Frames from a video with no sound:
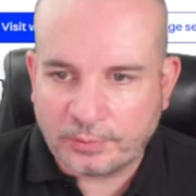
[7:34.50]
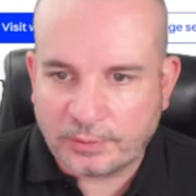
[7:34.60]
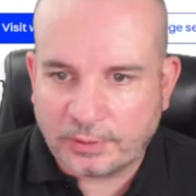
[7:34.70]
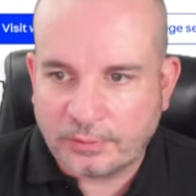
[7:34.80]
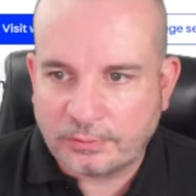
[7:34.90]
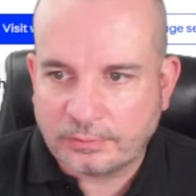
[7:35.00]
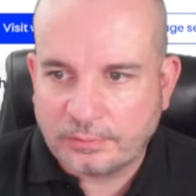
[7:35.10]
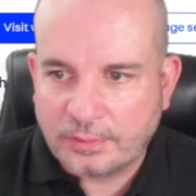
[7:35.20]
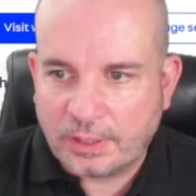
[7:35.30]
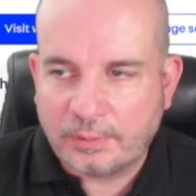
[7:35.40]
There we go.
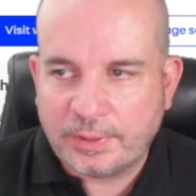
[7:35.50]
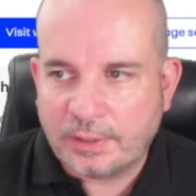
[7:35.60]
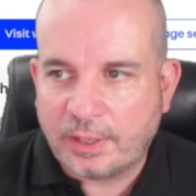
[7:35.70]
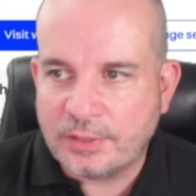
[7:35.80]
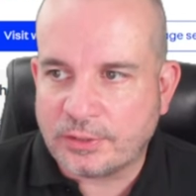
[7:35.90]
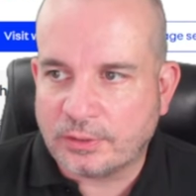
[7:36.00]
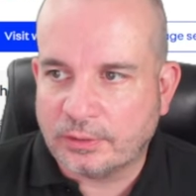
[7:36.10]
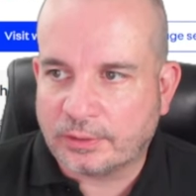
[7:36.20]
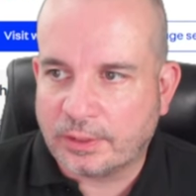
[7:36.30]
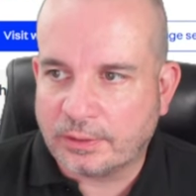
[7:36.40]
I mean, that is a good
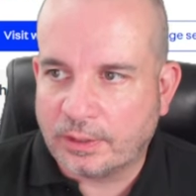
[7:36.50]
looking